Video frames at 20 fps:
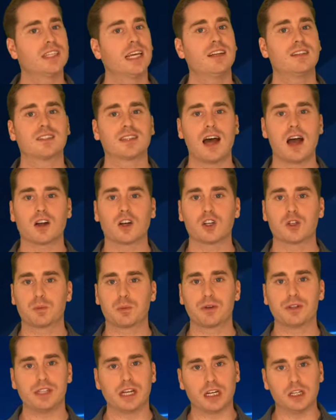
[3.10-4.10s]
State of Soccer's
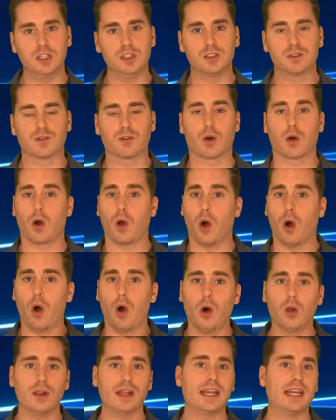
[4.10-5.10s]
predictions for
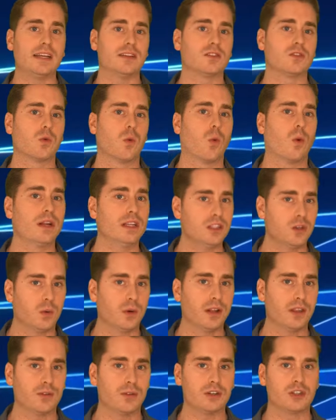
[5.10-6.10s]
all eight
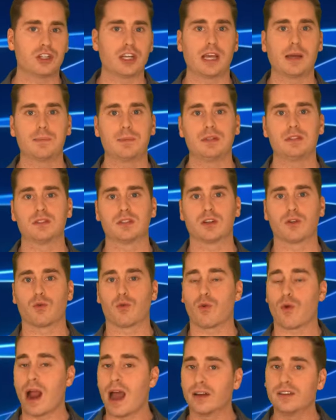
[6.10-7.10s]
2023 Champions League
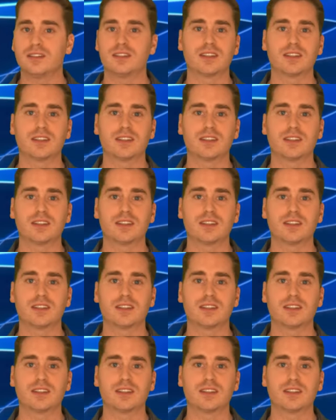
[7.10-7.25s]
round of